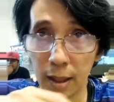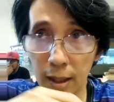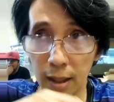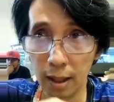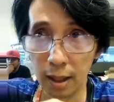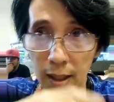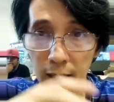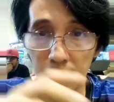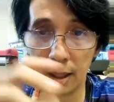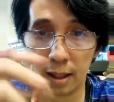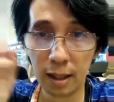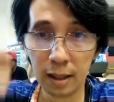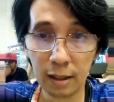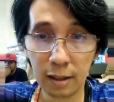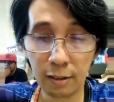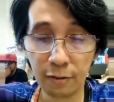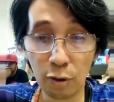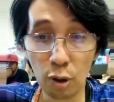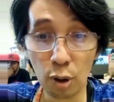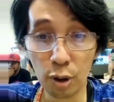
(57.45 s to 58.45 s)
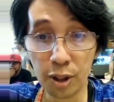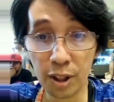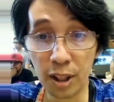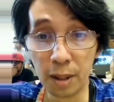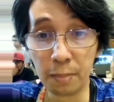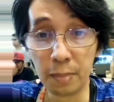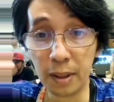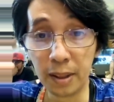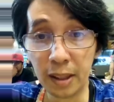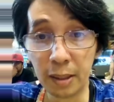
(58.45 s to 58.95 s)
uh, focusing
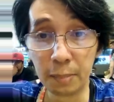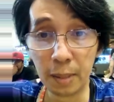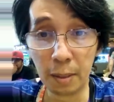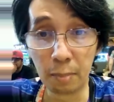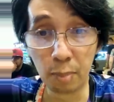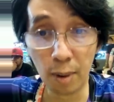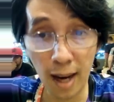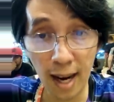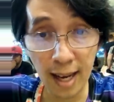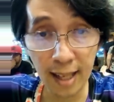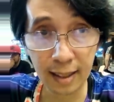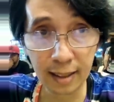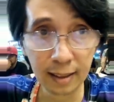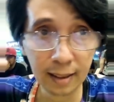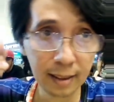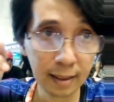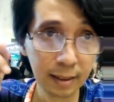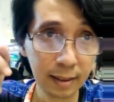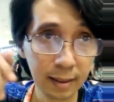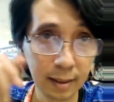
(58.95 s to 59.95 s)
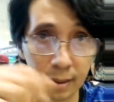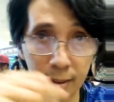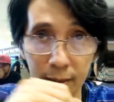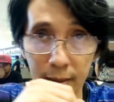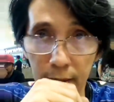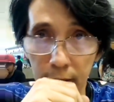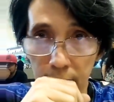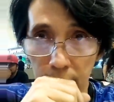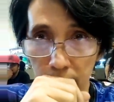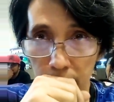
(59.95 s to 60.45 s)
on building my brand.
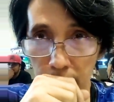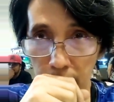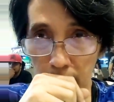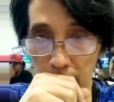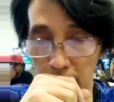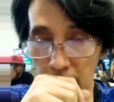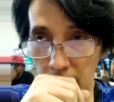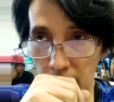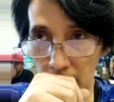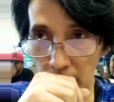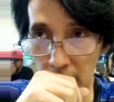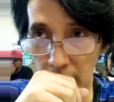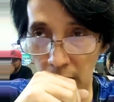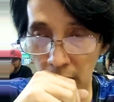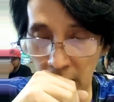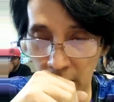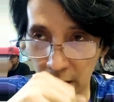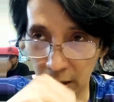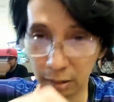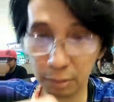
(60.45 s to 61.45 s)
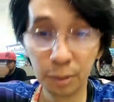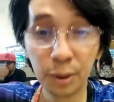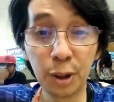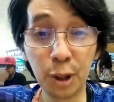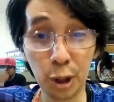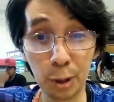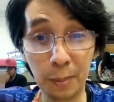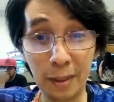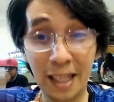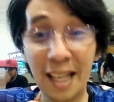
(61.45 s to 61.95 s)
Uh,
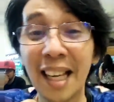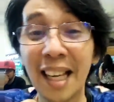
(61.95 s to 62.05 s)
excuse me.